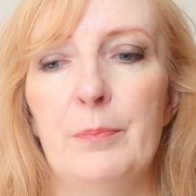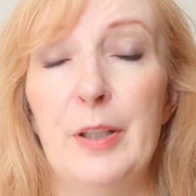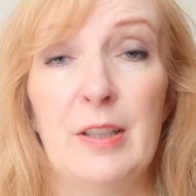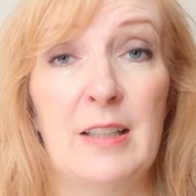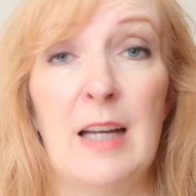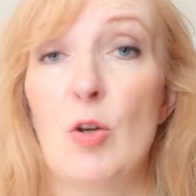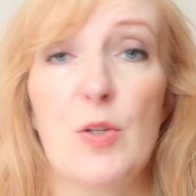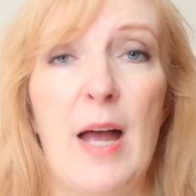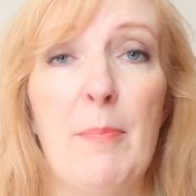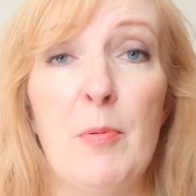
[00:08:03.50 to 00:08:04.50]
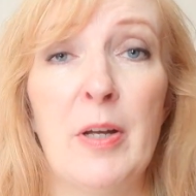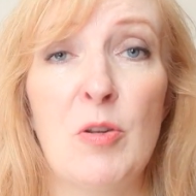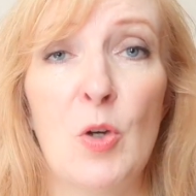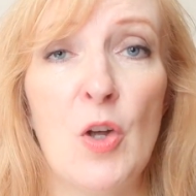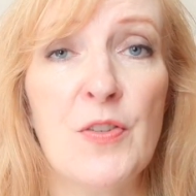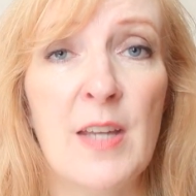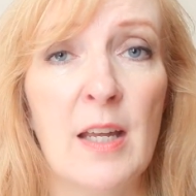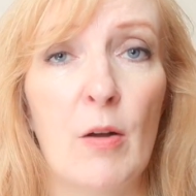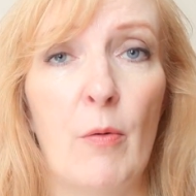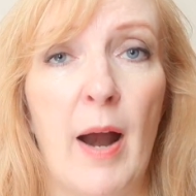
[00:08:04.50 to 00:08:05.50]
but it can also happen when you're not
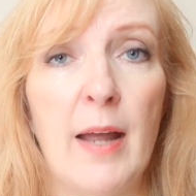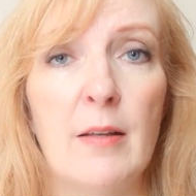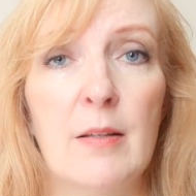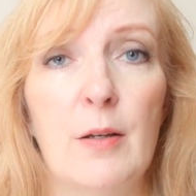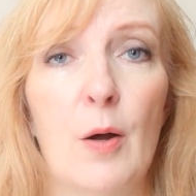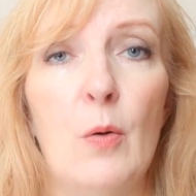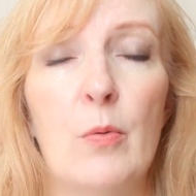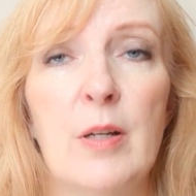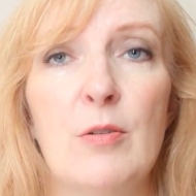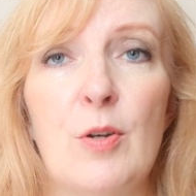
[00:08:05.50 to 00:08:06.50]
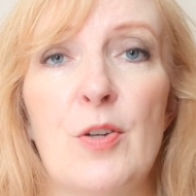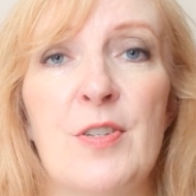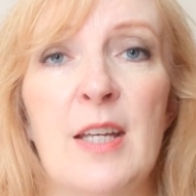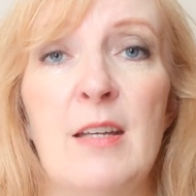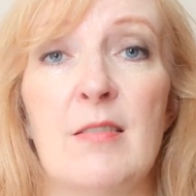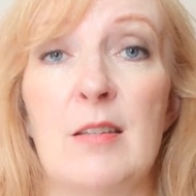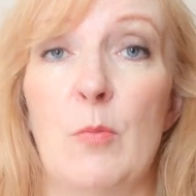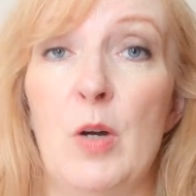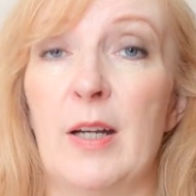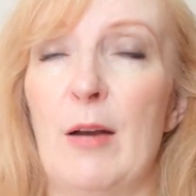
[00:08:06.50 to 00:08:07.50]
single, right? You know, when you're not single,
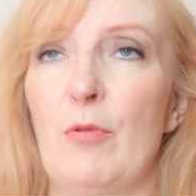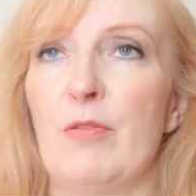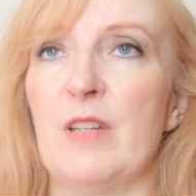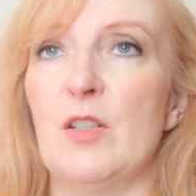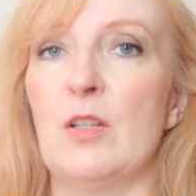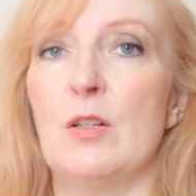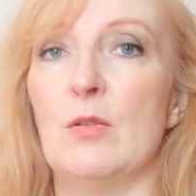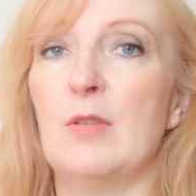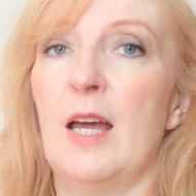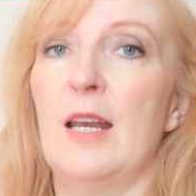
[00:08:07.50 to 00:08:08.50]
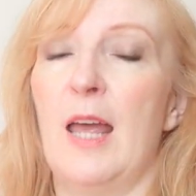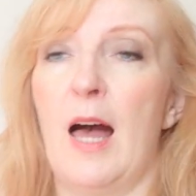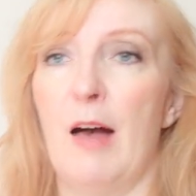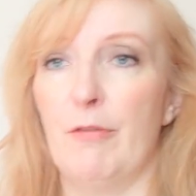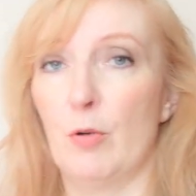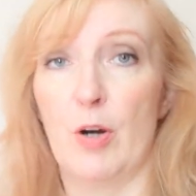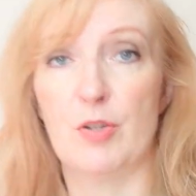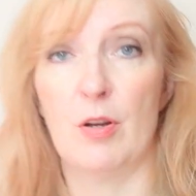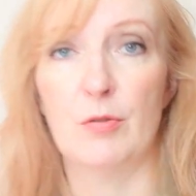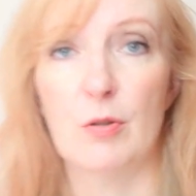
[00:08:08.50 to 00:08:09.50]
someone can reveal to you that they have a
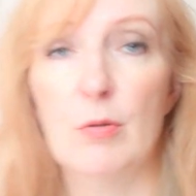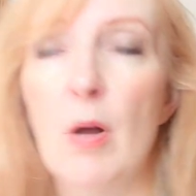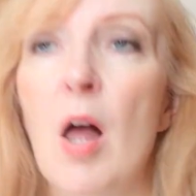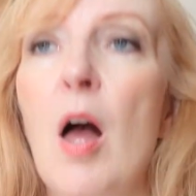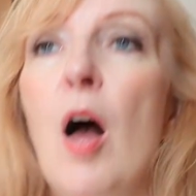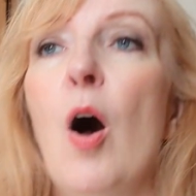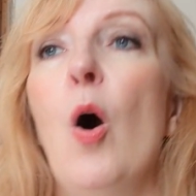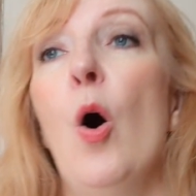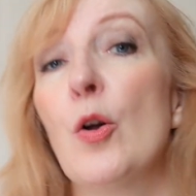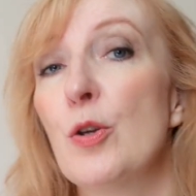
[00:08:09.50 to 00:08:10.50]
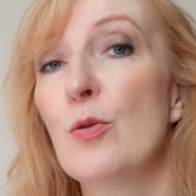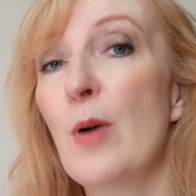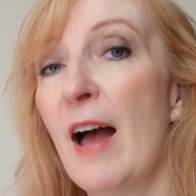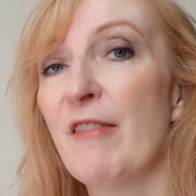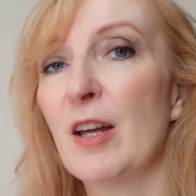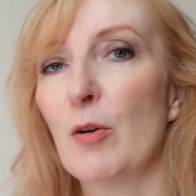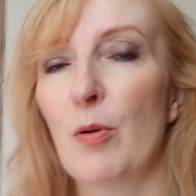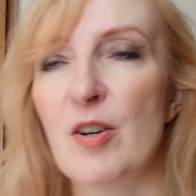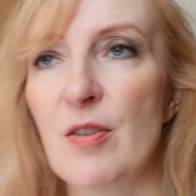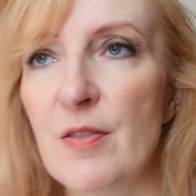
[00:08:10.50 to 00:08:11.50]
crush on you, or you having a
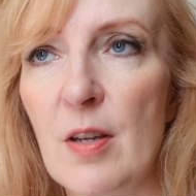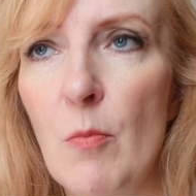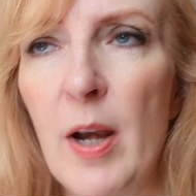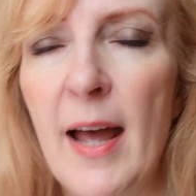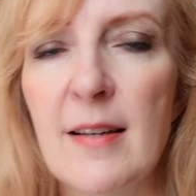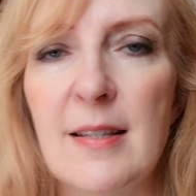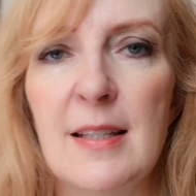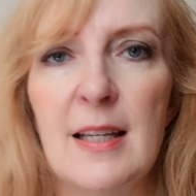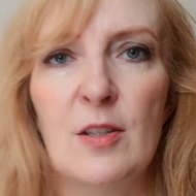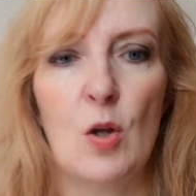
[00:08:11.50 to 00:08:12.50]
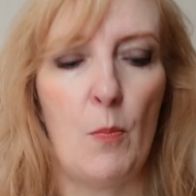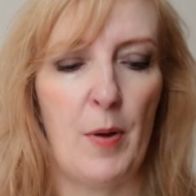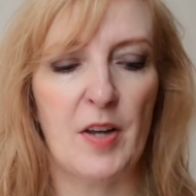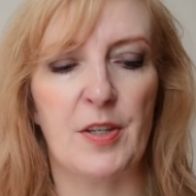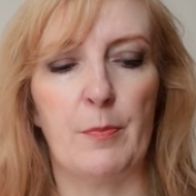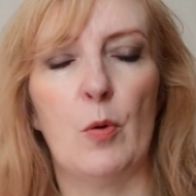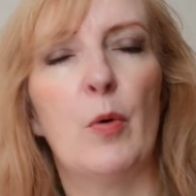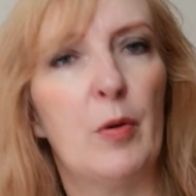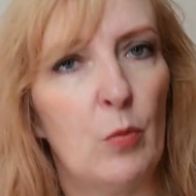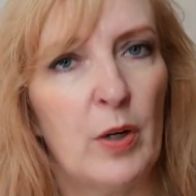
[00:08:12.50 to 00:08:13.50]
crush on someone else. It's it's all possible.
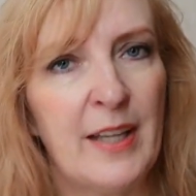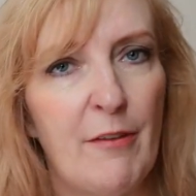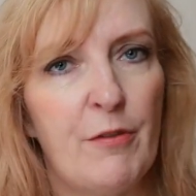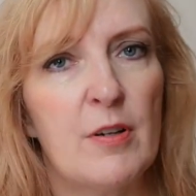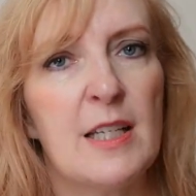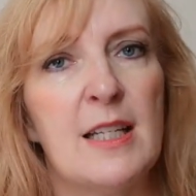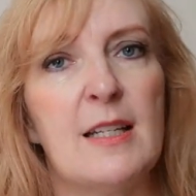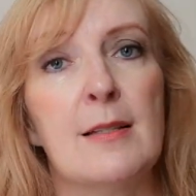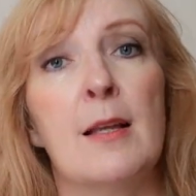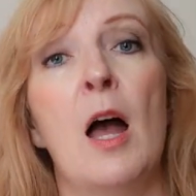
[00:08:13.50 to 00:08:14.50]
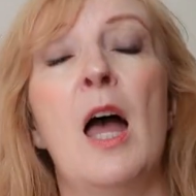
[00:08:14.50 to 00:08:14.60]
But whatever it is,